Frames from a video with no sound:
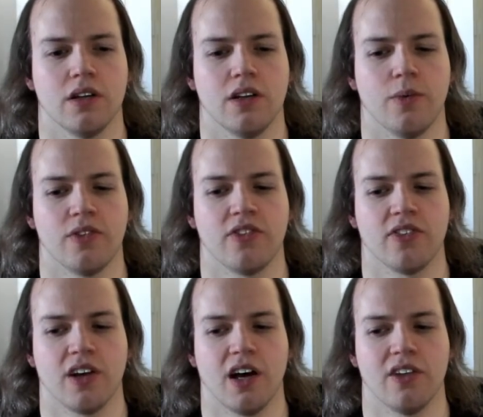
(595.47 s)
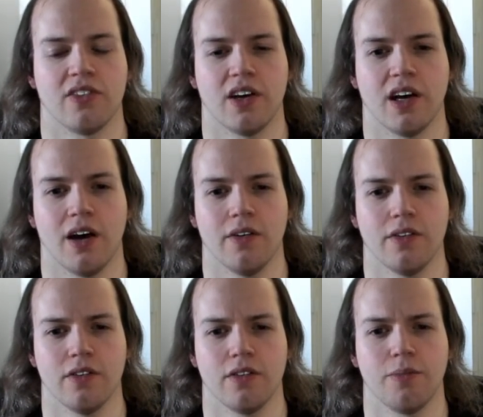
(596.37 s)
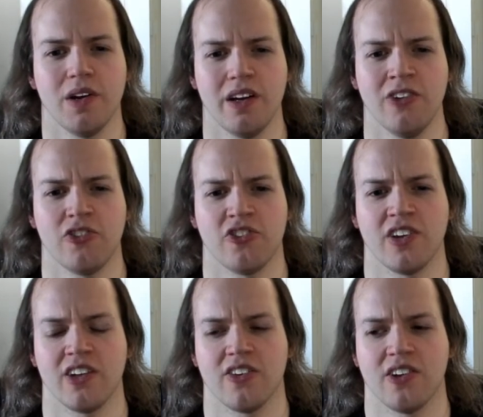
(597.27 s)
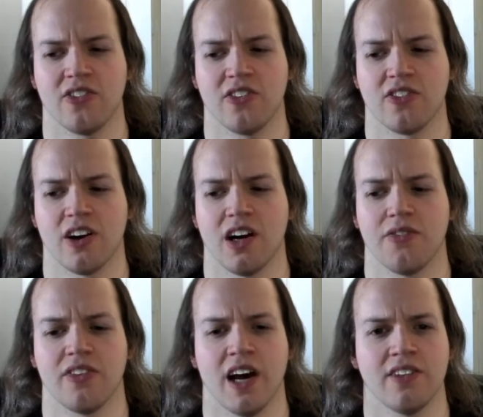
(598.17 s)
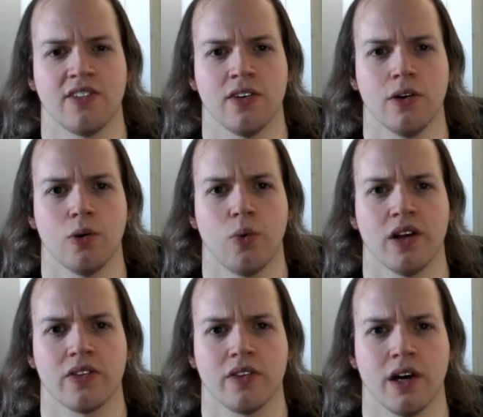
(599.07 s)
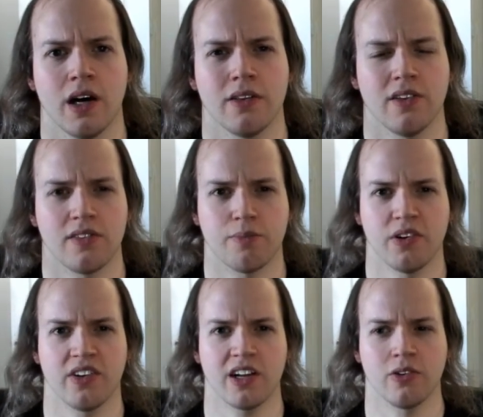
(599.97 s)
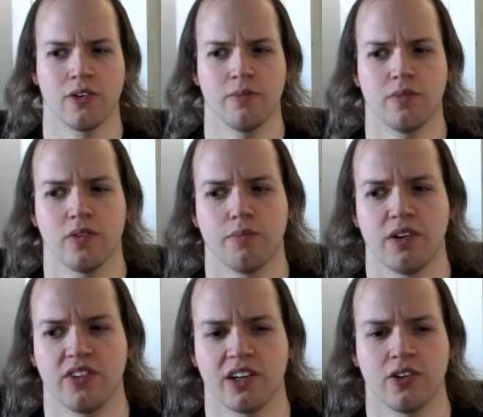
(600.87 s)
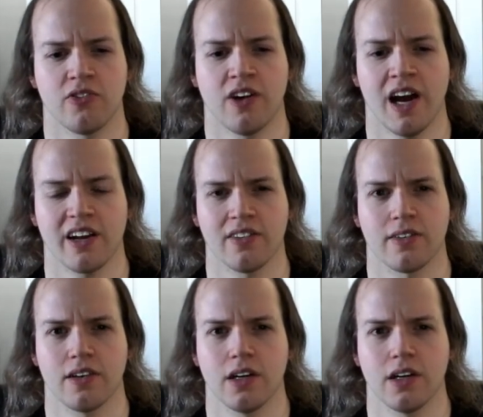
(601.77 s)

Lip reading: Which is it's a It's a bit interesting to actually start off side 2 with this particular track. It's